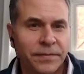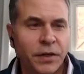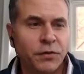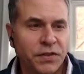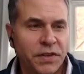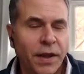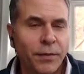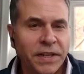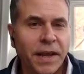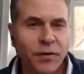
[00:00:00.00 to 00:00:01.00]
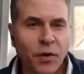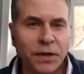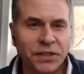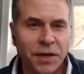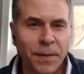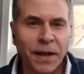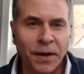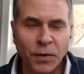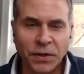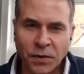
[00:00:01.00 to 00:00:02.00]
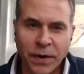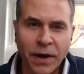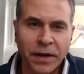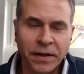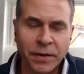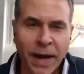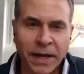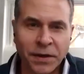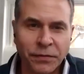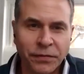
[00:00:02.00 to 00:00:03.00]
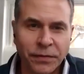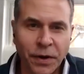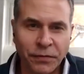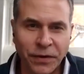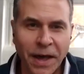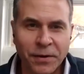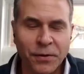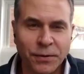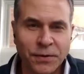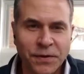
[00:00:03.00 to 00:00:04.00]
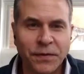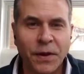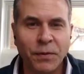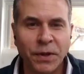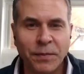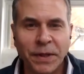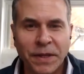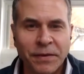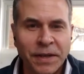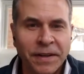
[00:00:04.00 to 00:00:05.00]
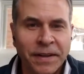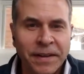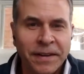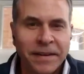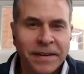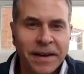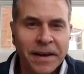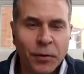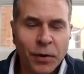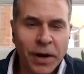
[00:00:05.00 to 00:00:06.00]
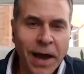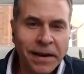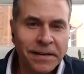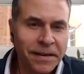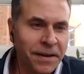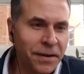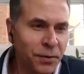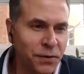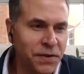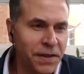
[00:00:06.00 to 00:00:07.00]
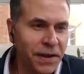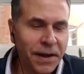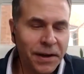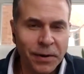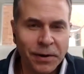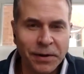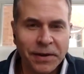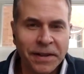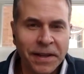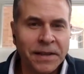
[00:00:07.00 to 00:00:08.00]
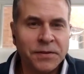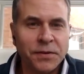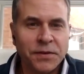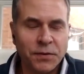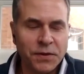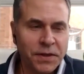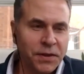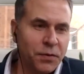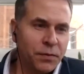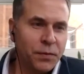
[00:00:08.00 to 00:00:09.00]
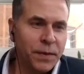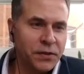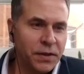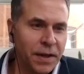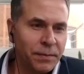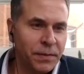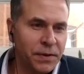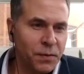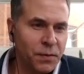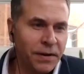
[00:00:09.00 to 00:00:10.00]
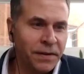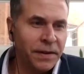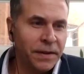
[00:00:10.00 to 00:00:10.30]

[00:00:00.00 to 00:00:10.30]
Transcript: Interesting. Yeah, we did have a question about like what's going on in the mind of of flat earthers if they really believe it uh, or not uh, when you see that kind of rhetoric online. So it's interesting you, you mentioned them as well.